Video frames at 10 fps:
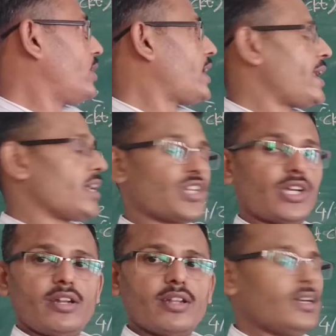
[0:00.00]

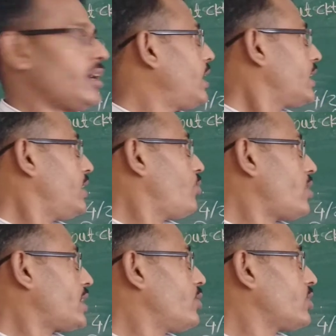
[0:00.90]
direction. Again
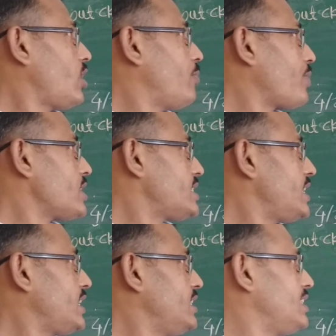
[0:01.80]
whatever the oil
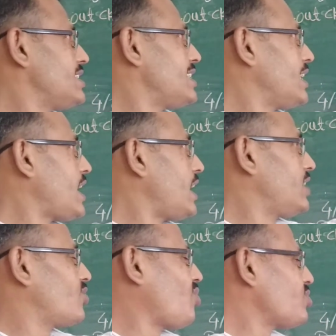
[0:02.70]
present in this area,
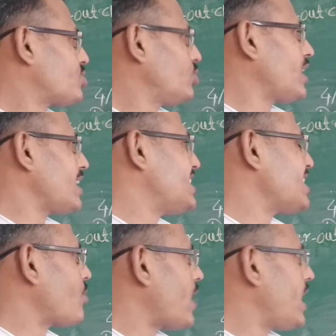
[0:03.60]
it goes to the
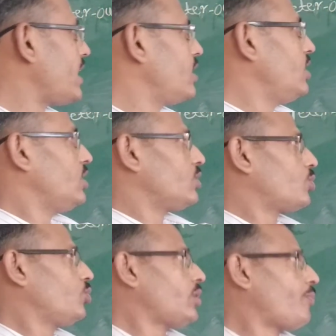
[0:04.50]
reservoir
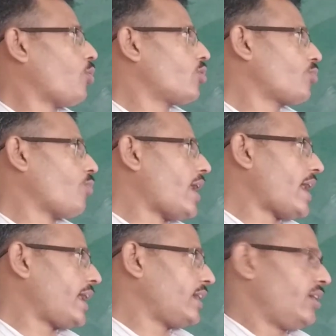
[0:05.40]
through the port
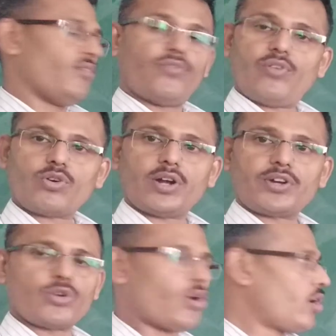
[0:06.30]
Y, flow
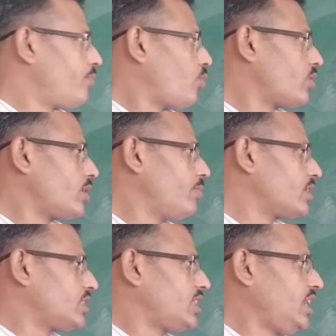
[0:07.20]
controller, port
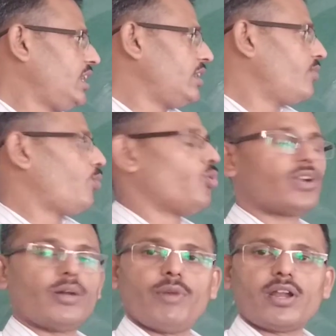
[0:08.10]
number 3,
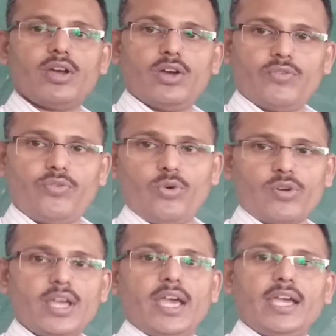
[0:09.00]
port number
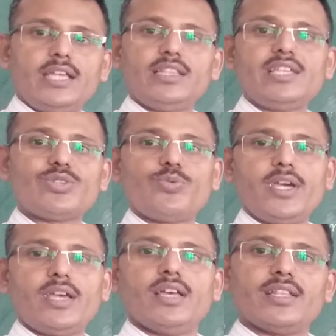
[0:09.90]
4. In this
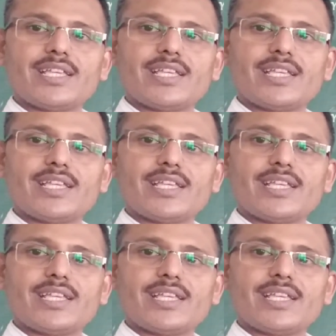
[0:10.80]
way the